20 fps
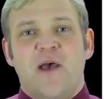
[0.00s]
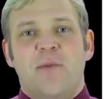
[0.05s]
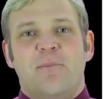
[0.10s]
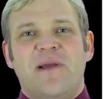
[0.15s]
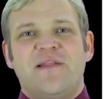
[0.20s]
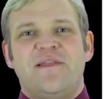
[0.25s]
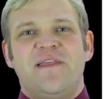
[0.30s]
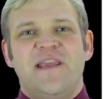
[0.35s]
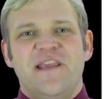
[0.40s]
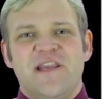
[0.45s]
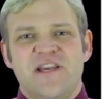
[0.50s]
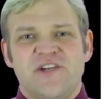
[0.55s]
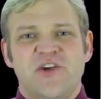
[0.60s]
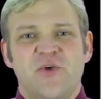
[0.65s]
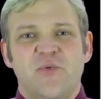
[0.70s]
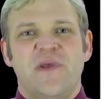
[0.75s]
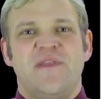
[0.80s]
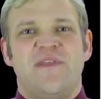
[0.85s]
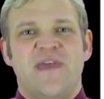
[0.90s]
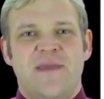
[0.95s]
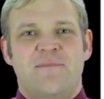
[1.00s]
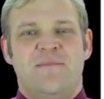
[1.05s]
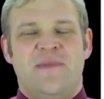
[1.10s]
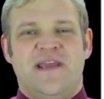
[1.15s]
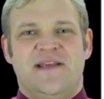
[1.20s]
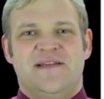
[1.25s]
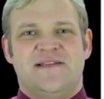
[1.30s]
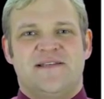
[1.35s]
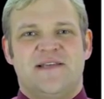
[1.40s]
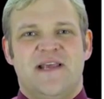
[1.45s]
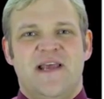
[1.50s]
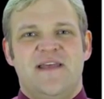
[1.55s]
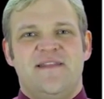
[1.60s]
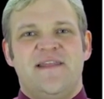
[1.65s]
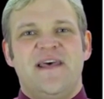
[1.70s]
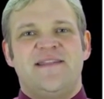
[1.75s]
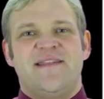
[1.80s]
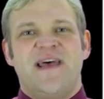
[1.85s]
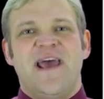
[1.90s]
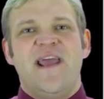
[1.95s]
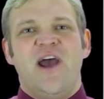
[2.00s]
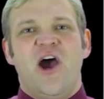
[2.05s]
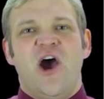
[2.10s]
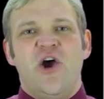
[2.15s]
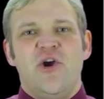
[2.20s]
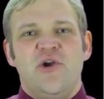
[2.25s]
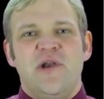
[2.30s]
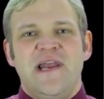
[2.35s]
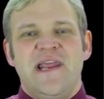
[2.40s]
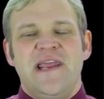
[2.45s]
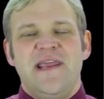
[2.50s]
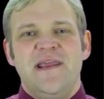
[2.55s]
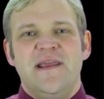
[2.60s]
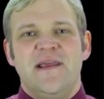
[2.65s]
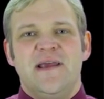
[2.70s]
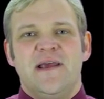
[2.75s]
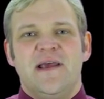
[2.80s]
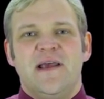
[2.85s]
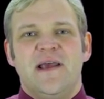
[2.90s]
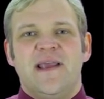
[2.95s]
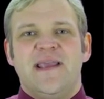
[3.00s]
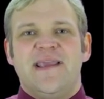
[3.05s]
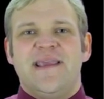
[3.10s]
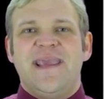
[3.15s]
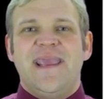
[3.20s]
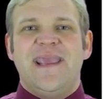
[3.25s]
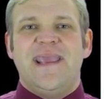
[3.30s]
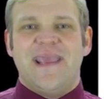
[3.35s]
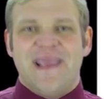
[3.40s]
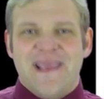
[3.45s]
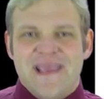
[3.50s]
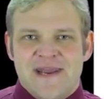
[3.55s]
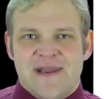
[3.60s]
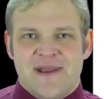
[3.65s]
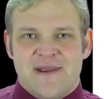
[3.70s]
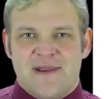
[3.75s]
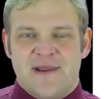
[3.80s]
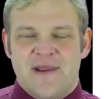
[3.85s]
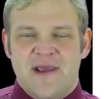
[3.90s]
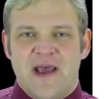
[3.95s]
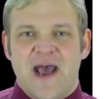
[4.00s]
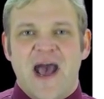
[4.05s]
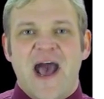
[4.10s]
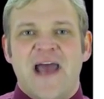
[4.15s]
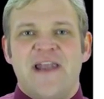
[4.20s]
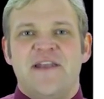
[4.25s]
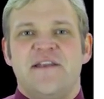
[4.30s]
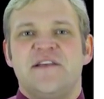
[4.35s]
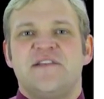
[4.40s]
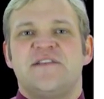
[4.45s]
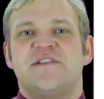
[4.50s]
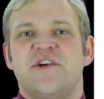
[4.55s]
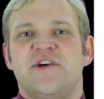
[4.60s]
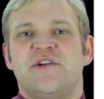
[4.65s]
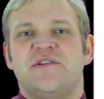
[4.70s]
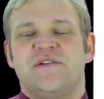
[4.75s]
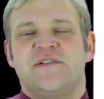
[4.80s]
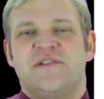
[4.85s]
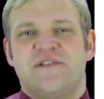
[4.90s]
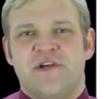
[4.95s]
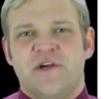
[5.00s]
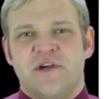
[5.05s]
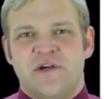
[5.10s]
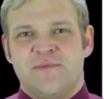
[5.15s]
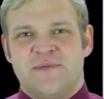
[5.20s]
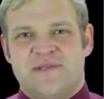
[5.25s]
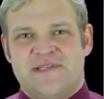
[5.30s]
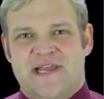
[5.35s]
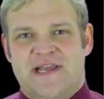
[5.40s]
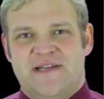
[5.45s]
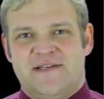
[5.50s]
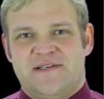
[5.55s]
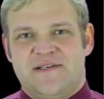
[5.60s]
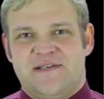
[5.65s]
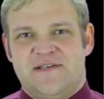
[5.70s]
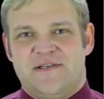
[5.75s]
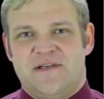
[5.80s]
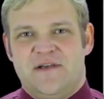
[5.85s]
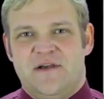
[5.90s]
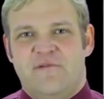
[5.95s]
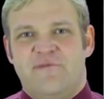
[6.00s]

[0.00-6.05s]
But the issue with them is that they only kick in under certain circumstances.